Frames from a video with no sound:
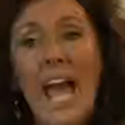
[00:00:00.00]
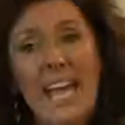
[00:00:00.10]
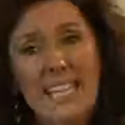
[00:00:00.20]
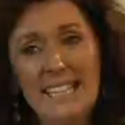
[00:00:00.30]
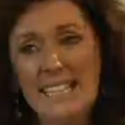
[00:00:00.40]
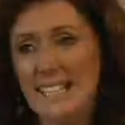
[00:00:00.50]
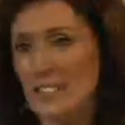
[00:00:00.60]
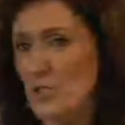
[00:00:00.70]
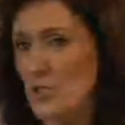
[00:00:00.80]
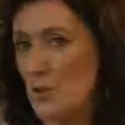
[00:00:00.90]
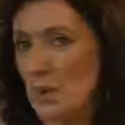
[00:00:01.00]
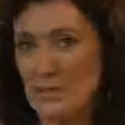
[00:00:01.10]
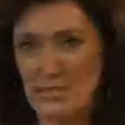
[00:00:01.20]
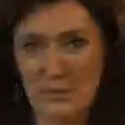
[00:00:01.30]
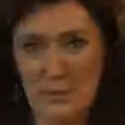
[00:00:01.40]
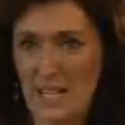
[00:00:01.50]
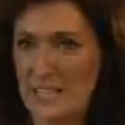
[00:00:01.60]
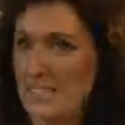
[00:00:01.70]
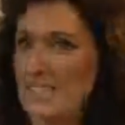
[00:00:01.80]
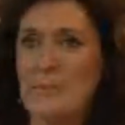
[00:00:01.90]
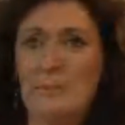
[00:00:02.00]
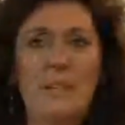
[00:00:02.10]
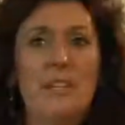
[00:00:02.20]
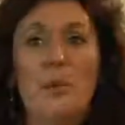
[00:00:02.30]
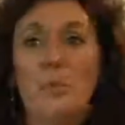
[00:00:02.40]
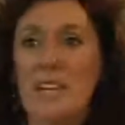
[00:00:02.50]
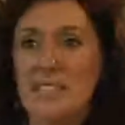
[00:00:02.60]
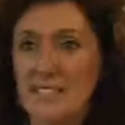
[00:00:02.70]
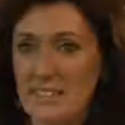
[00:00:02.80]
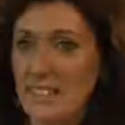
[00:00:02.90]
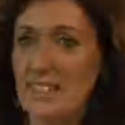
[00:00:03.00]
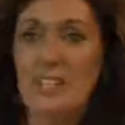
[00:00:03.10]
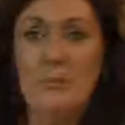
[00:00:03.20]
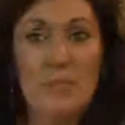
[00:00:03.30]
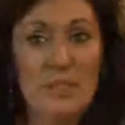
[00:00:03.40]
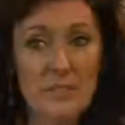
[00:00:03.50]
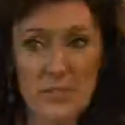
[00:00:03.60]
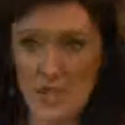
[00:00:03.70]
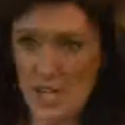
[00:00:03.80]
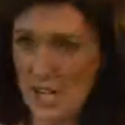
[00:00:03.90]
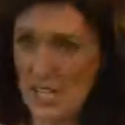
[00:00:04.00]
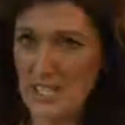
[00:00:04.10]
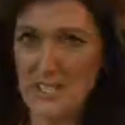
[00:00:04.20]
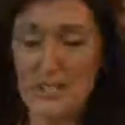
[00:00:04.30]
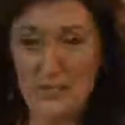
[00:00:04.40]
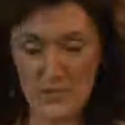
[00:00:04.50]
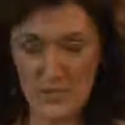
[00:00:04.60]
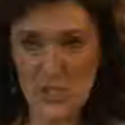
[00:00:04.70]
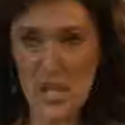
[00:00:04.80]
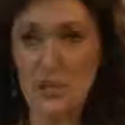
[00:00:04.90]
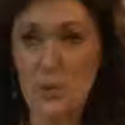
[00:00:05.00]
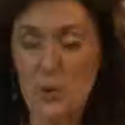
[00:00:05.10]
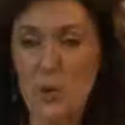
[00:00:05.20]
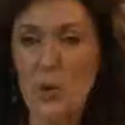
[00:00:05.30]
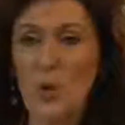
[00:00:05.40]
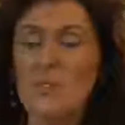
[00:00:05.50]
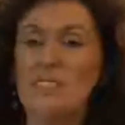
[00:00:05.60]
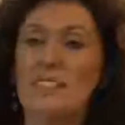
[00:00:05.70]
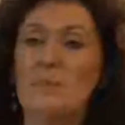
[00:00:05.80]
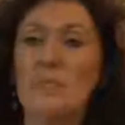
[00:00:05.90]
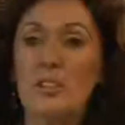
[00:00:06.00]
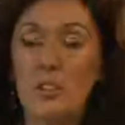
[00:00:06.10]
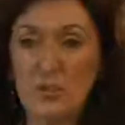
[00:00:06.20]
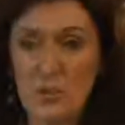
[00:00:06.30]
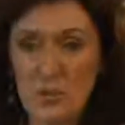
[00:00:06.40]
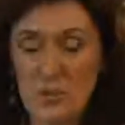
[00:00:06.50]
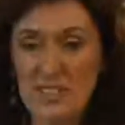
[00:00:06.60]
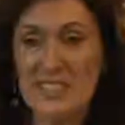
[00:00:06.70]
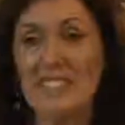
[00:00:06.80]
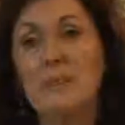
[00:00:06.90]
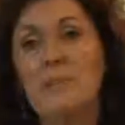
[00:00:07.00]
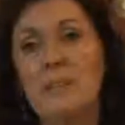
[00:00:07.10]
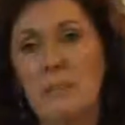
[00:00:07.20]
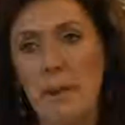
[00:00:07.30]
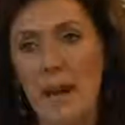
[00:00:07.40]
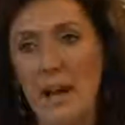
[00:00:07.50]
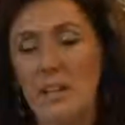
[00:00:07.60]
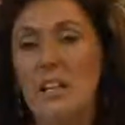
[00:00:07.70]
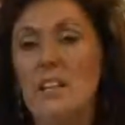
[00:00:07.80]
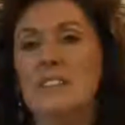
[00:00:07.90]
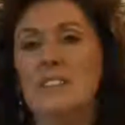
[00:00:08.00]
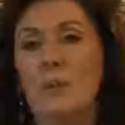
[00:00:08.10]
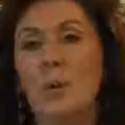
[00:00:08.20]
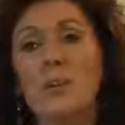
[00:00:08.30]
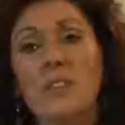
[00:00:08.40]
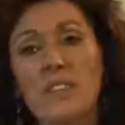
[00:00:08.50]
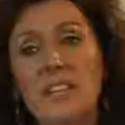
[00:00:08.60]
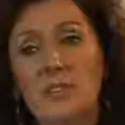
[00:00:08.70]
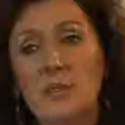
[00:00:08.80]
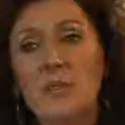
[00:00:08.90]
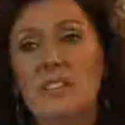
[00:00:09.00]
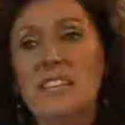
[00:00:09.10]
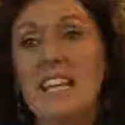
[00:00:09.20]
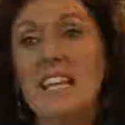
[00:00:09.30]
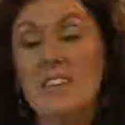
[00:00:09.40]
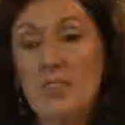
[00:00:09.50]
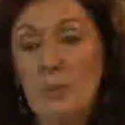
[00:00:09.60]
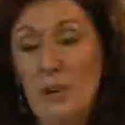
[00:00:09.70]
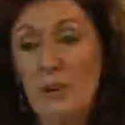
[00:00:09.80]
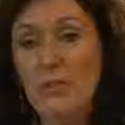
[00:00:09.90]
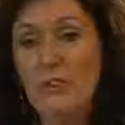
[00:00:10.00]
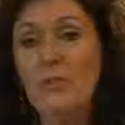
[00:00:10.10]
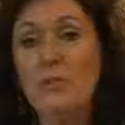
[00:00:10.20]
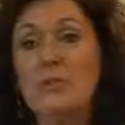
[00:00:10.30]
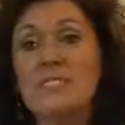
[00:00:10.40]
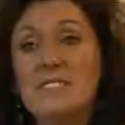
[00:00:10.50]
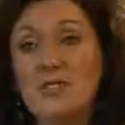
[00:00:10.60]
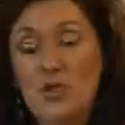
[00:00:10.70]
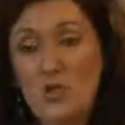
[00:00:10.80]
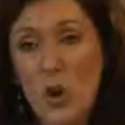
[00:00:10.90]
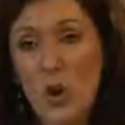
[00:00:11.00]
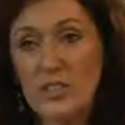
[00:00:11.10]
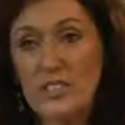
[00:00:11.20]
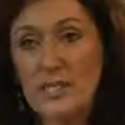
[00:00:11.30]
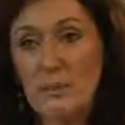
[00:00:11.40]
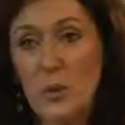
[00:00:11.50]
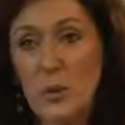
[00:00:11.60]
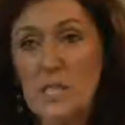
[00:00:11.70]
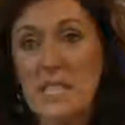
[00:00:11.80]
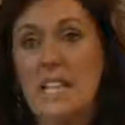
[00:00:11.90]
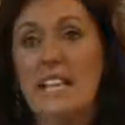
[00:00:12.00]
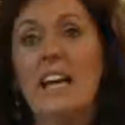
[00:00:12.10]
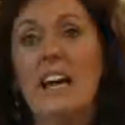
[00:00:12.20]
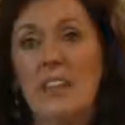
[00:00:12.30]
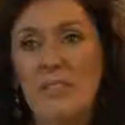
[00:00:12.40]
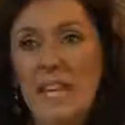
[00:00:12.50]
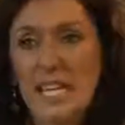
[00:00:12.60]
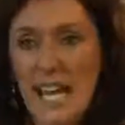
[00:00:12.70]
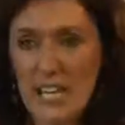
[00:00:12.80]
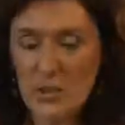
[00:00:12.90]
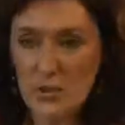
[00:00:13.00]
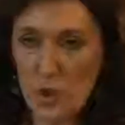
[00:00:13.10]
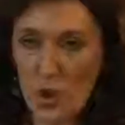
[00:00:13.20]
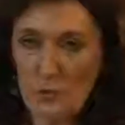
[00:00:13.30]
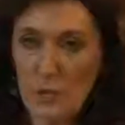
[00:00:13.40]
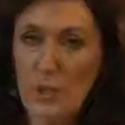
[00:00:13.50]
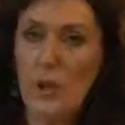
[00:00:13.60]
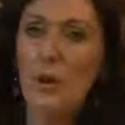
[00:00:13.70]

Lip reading: Anything can drop out of place. It can be your bladder, it can be the vagina, the vaginal walls, it can be the uterus, it can be the bowel. So all of these organs, if your pelvic floor isn't strong and supporting, they can drop.